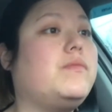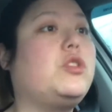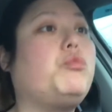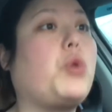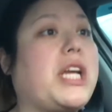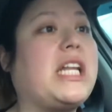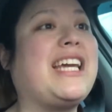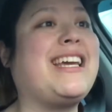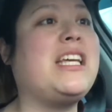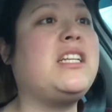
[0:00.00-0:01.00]

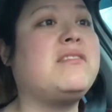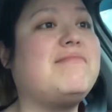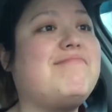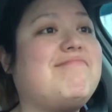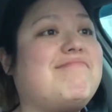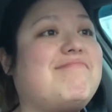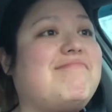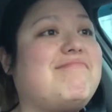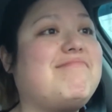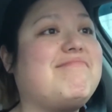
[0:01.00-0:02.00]
sprinkling it and
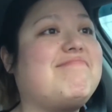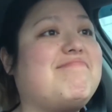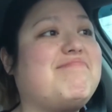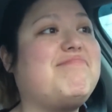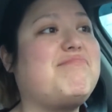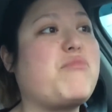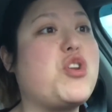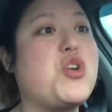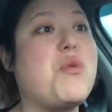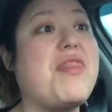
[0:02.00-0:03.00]

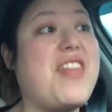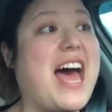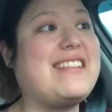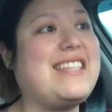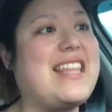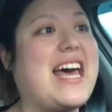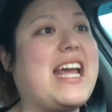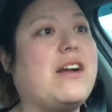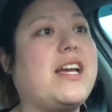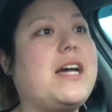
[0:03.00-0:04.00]
doing that to that
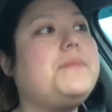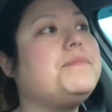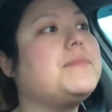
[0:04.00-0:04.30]
area.